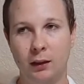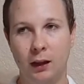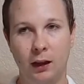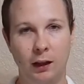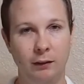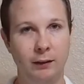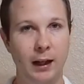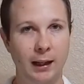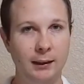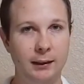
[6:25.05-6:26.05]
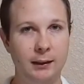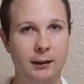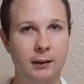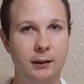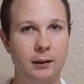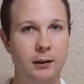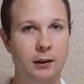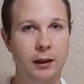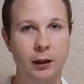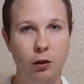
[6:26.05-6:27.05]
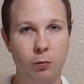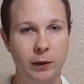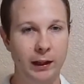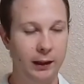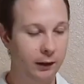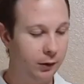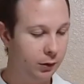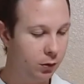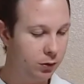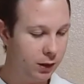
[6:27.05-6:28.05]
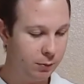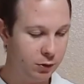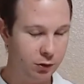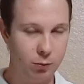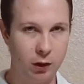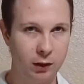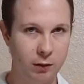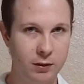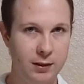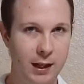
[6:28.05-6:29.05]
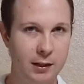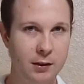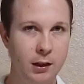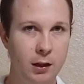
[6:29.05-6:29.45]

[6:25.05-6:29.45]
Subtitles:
Nest, Ecobee, those type of smart thermostats.